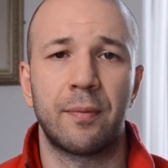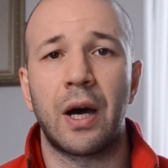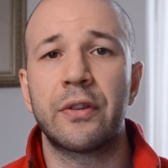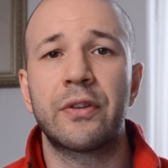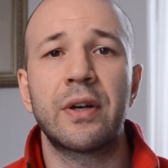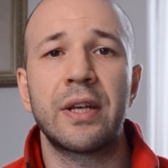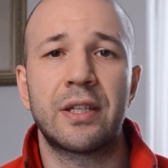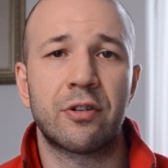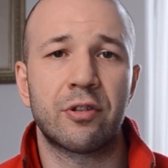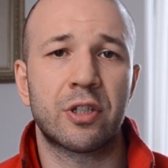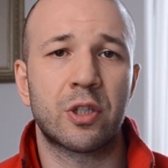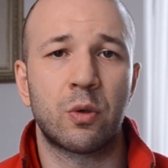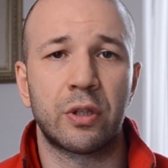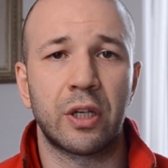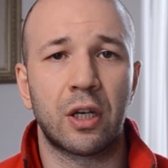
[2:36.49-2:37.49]
Other
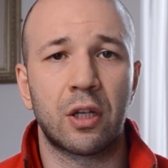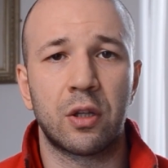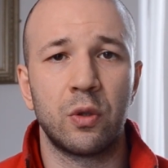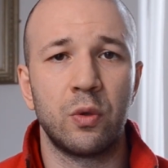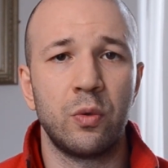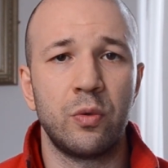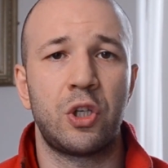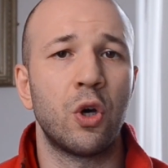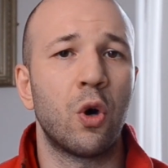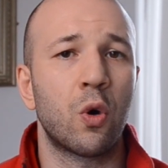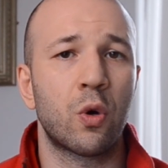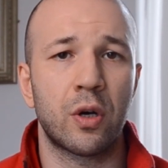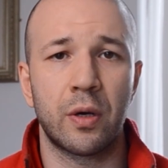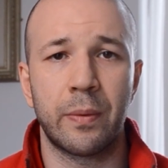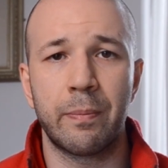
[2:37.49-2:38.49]
interests could include
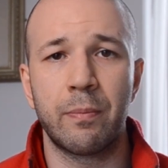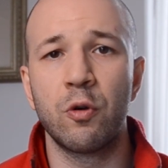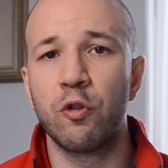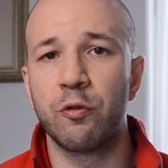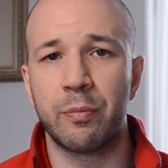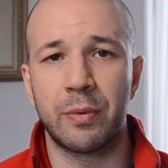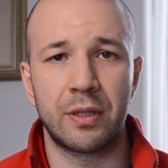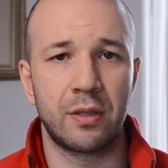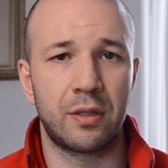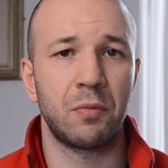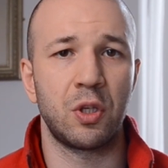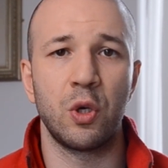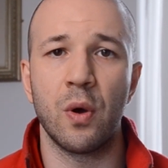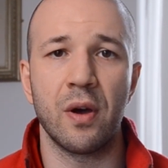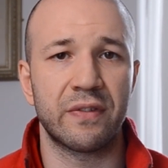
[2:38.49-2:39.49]
yoga, movement,
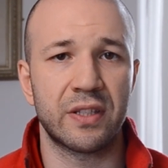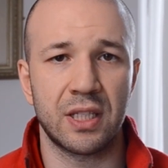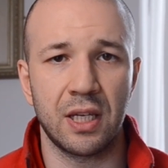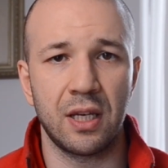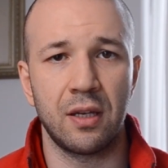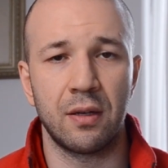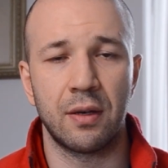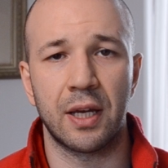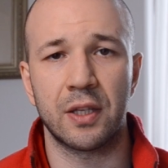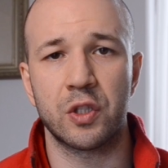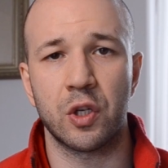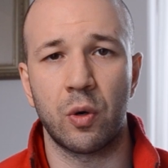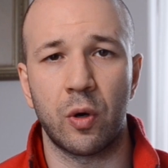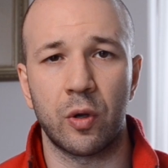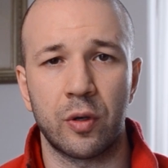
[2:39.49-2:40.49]
UFC, and
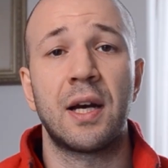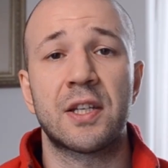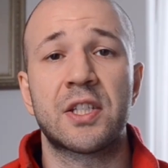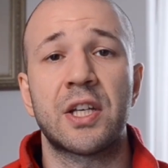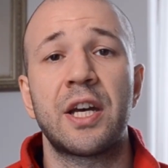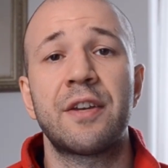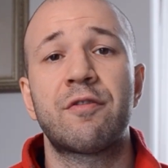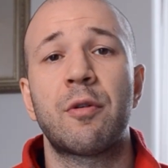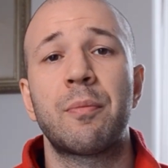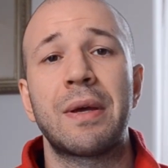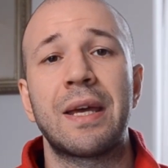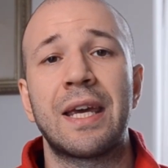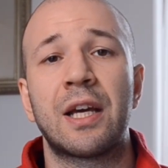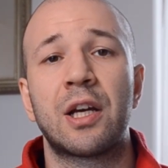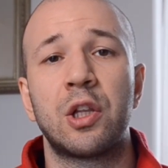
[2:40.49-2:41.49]
so on. Aside from
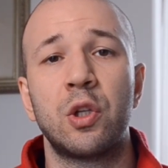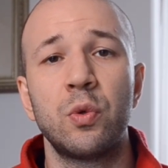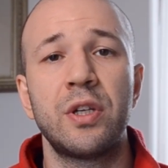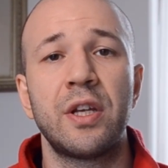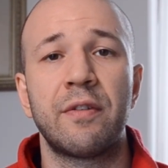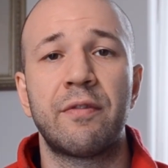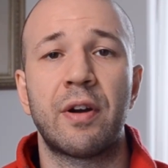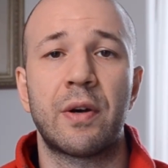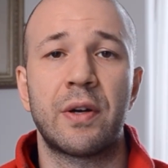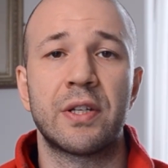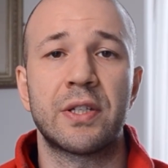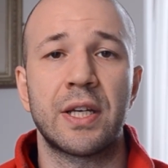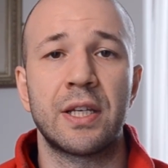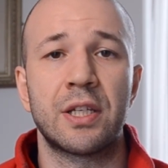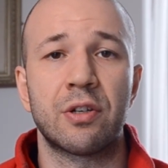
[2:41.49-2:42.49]
including
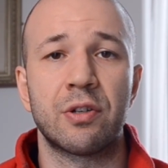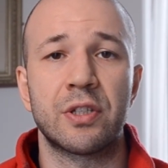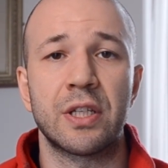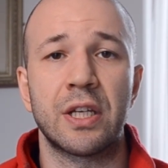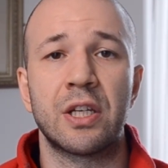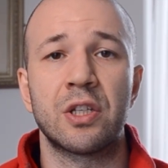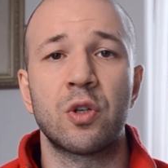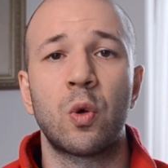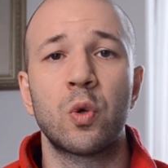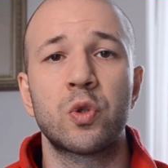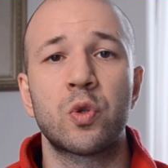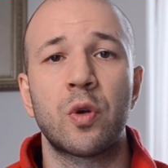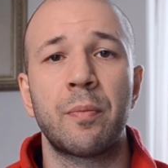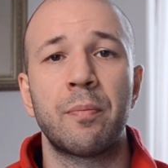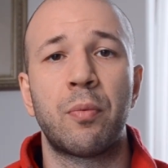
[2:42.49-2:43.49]
various interests, it is
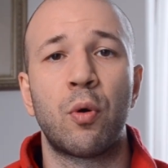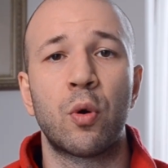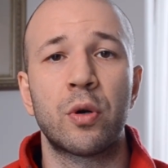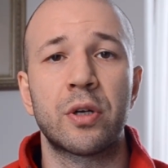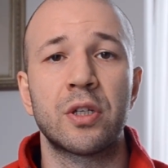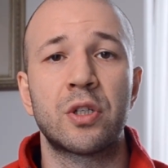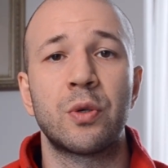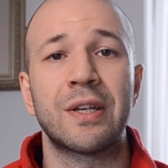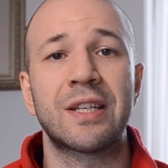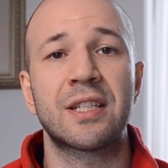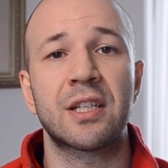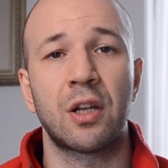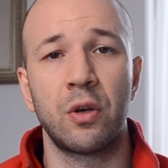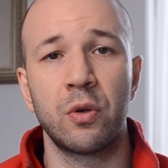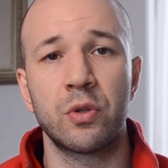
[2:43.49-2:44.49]
also important to
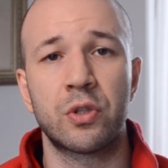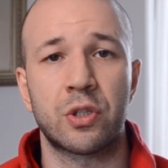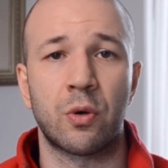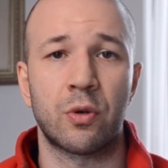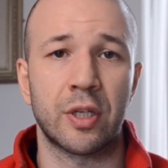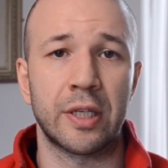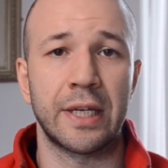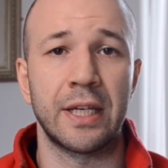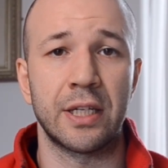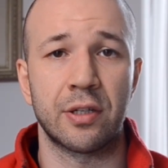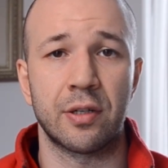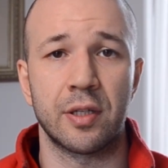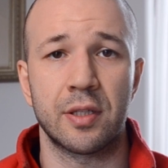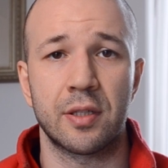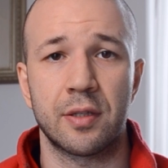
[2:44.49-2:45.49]
exclude certain
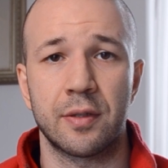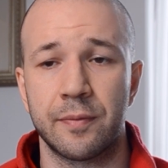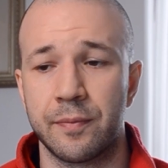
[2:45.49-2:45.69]
interests.